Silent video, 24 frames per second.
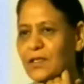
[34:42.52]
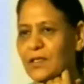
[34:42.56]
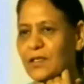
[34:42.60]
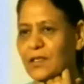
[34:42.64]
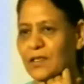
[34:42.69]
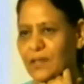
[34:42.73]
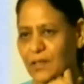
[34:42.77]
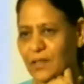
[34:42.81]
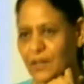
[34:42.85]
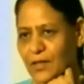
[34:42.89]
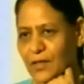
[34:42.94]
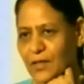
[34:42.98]

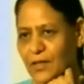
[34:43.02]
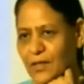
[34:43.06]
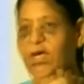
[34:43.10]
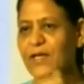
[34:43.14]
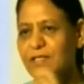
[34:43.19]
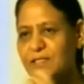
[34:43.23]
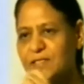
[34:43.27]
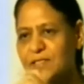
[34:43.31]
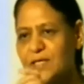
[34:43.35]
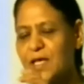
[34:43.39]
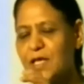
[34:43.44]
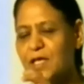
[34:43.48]
If I
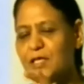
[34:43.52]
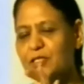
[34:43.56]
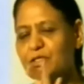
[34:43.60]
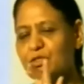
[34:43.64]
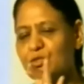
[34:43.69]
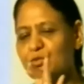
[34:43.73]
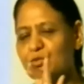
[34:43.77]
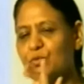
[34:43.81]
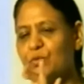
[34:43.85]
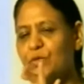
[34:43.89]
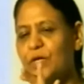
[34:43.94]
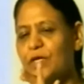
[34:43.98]
say
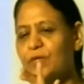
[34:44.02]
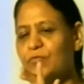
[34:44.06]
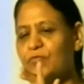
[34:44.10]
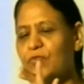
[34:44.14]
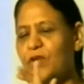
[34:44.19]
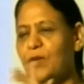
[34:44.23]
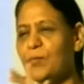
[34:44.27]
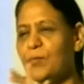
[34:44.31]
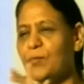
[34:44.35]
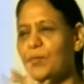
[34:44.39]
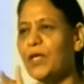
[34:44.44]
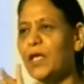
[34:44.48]
student
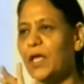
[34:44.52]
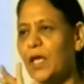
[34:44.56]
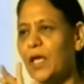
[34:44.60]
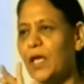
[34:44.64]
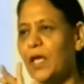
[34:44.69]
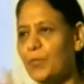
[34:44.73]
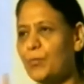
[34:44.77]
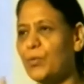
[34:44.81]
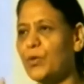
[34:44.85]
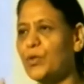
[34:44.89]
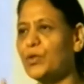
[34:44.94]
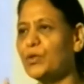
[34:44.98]
will be
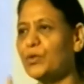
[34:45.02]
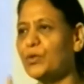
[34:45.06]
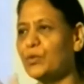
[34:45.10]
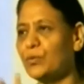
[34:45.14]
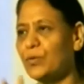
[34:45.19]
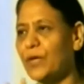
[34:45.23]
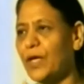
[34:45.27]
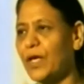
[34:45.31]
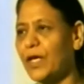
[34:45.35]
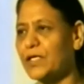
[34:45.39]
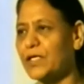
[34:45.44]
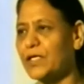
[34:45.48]
able to
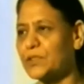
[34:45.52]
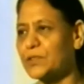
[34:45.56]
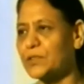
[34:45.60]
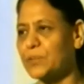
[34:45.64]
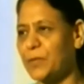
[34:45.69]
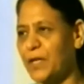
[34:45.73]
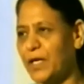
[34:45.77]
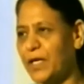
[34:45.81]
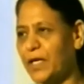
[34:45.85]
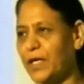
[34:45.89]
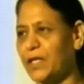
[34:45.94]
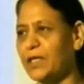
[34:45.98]

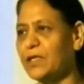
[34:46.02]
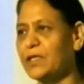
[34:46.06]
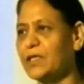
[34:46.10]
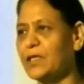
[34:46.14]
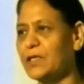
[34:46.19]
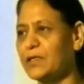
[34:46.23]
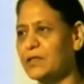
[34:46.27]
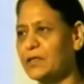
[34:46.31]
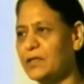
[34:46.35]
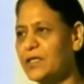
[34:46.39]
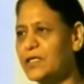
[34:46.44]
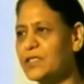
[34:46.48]
explain the
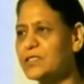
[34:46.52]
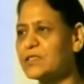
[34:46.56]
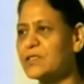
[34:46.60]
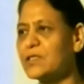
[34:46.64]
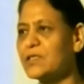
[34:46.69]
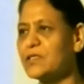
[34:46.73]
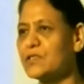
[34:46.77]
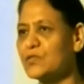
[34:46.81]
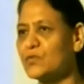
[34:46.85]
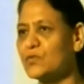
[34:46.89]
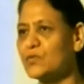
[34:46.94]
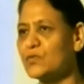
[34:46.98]

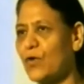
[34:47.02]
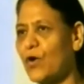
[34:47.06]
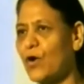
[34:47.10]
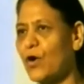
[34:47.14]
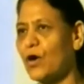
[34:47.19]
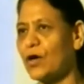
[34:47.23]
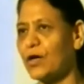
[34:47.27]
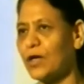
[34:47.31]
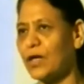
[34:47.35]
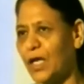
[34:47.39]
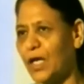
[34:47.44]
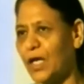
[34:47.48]
reasons
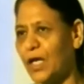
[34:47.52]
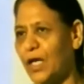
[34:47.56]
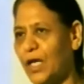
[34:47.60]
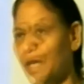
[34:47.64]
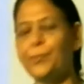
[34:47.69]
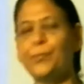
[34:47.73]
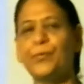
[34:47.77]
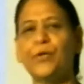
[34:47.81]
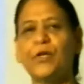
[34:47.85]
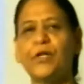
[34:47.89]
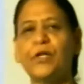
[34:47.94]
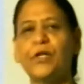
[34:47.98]
for air
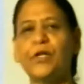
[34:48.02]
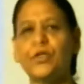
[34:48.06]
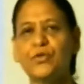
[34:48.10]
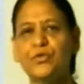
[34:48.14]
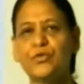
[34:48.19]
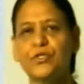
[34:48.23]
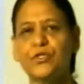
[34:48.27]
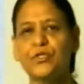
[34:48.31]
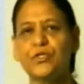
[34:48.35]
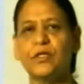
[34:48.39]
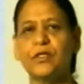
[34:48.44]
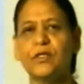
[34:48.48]

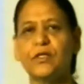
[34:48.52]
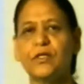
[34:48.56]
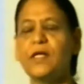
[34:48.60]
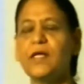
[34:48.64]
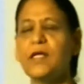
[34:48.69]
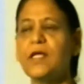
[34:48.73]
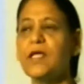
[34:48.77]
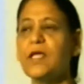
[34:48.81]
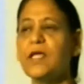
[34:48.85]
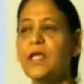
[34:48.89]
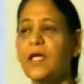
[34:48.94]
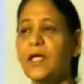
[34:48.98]
pollution
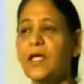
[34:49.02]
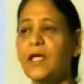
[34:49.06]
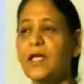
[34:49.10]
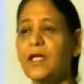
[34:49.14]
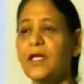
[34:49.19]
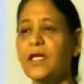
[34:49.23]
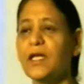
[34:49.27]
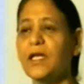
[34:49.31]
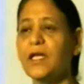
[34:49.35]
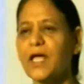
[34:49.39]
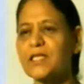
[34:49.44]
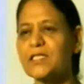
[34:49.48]
in
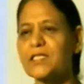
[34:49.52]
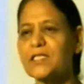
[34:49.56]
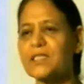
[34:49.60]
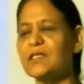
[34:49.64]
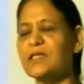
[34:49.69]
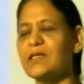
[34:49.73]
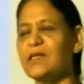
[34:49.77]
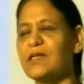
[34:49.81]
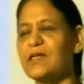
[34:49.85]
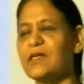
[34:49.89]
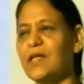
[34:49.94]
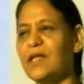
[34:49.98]

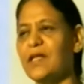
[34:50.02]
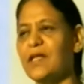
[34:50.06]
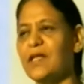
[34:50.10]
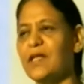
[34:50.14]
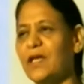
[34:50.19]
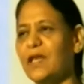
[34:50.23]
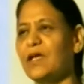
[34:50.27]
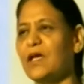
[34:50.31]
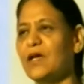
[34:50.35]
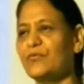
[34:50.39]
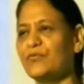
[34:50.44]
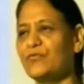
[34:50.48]
industrial
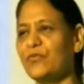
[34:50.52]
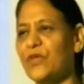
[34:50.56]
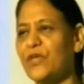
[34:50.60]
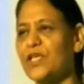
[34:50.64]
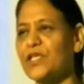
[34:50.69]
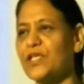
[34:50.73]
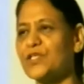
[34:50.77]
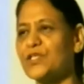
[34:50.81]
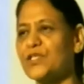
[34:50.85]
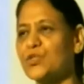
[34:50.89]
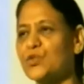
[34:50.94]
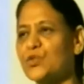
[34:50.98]
area
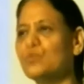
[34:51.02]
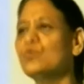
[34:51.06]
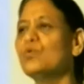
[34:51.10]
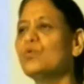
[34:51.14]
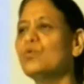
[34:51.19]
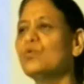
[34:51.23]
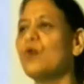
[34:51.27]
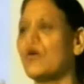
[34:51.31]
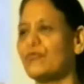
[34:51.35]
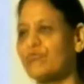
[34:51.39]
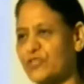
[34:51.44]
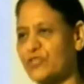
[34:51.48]
phase 2
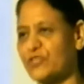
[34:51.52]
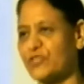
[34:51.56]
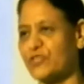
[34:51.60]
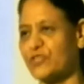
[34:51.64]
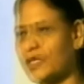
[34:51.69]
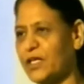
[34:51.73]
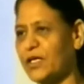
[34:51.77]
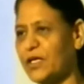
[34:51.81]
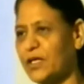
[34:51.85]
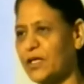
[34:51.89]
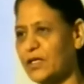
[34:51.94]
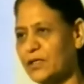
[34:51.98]
of
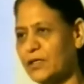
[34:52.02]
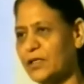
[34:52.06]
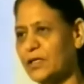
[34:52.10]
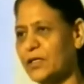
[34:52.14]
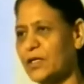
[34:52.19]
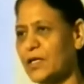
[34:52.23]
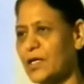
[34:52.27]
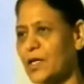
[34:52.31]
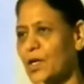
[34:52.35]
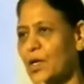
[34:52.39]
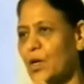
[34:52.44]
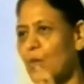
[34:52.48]
Chandigarh,
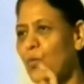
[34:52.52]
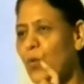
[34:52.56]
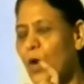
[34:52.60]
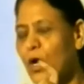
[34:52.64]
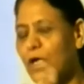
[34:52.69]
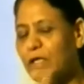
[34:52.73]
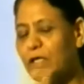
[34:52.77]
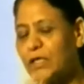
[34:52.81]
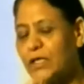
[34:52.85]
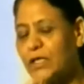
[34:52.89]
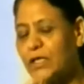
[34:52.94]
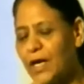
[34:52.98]

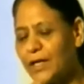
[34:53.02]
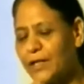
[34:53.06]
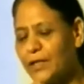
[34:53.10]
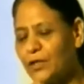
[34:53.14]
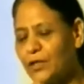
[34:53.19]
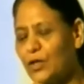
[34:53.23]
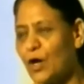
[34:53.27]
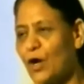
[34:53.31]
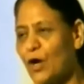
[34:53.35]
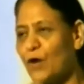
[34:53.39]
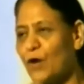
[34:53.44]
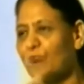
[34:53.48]
what kind
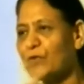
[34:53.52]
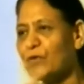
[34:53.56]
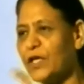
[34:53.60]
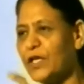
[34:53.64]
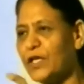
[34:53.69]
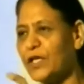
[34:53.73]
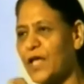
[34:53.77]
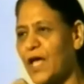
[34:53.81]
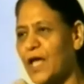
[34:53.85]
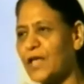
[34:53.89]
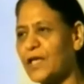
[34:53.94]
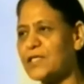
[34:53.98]
of
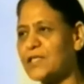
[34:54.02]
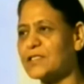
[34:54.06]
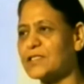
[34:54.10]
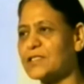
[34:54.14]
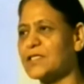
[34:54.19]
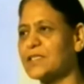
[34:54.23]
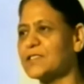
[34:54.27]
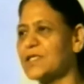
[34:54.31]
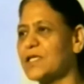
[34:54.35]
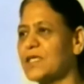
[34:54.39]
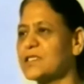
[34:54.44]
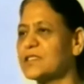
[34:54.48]

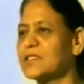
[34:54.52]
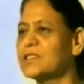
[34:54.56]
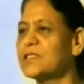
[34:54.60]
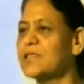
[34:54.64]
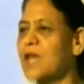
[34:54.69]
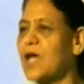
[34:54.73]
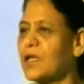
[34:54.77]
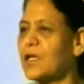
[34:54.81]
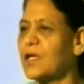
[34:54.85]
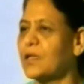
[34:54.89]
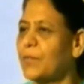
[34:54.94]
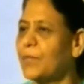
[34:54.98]
analysis is
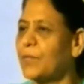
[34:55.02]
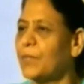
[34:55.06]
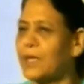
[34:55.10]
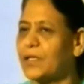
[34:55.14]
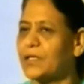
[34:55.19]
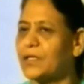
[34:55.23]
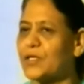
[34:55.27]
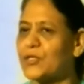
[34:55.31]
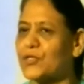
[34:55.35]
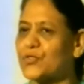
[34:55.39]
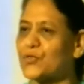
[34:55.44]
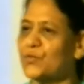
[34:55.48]
done by
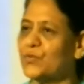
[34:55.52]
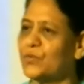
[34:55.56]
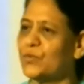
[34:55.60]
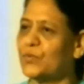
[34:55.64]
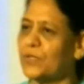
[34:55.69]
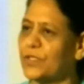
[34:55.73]
the student?